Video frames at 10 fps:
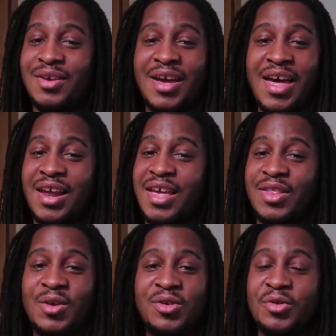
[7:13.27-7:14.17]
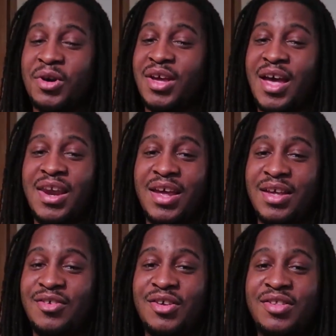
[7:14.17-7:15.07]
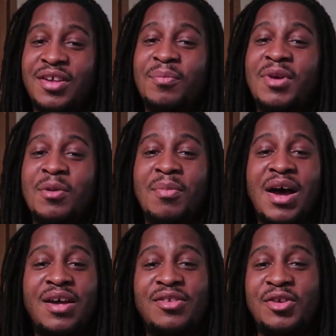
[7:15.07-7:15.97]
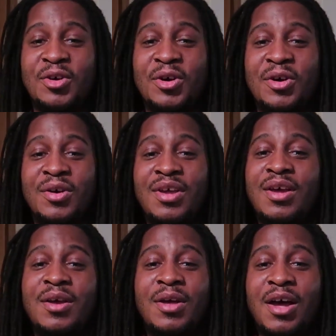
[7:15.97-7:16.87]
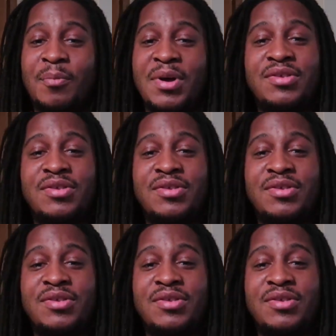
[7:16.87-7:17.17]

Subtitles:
You got to get those organic just to minimize your pesticide